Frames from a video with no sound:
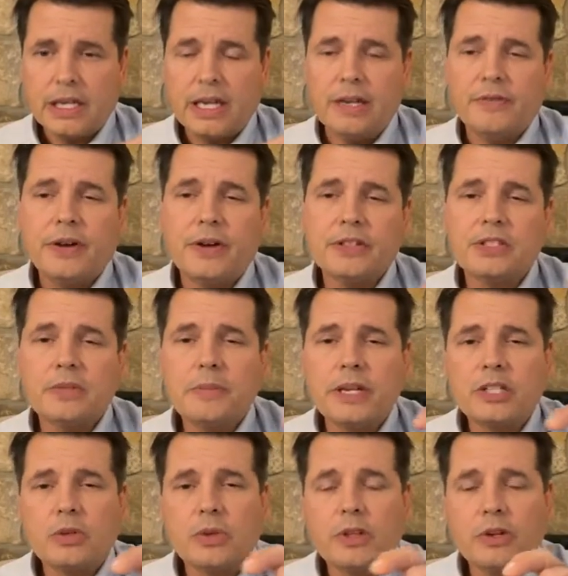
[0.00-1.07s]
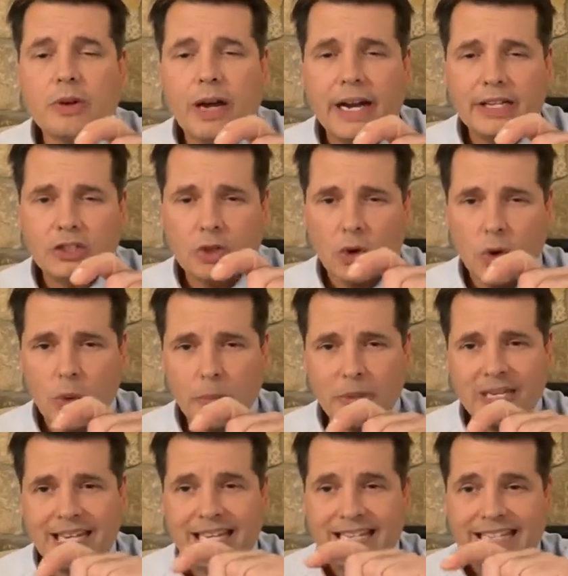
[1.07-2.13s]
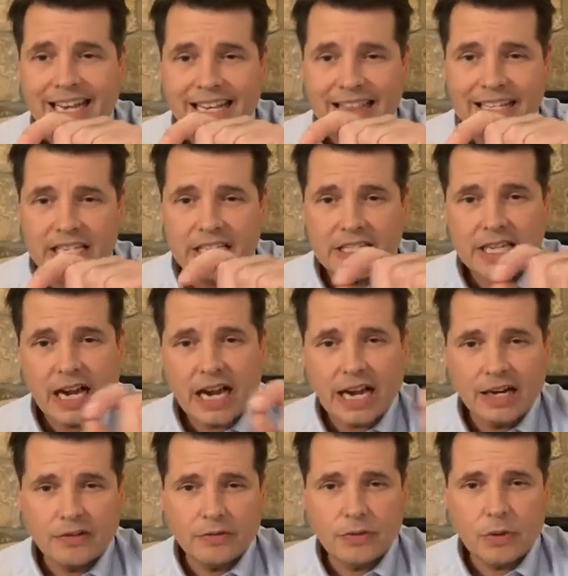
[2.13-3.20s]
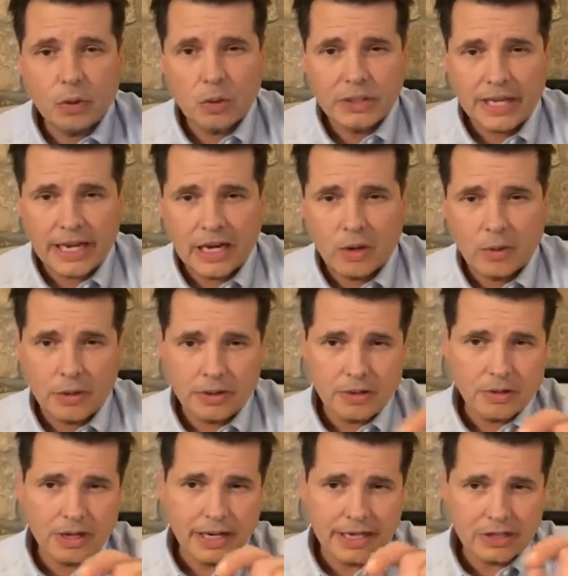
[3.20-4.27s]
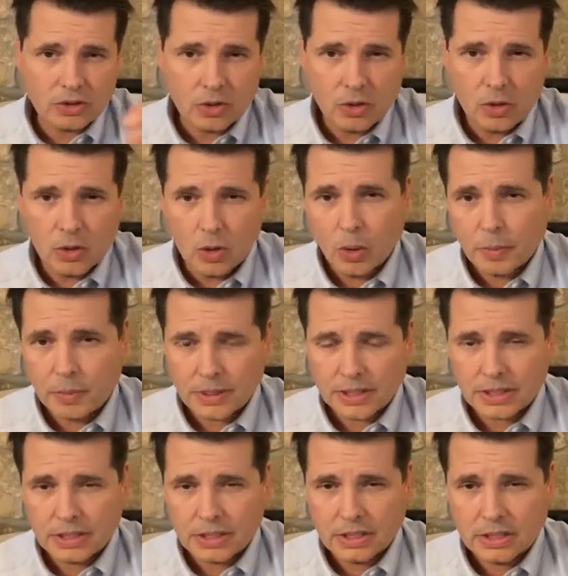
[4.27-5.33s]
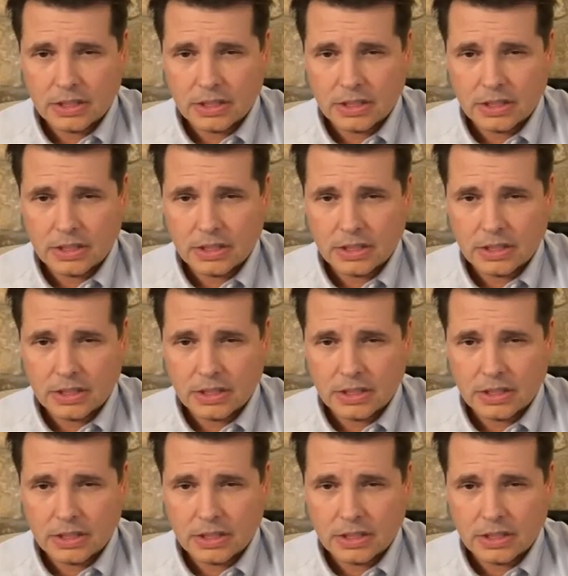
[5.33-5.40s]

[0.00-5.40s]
If I was to measure it with your eyes open and take the entire fold out with your eyes open,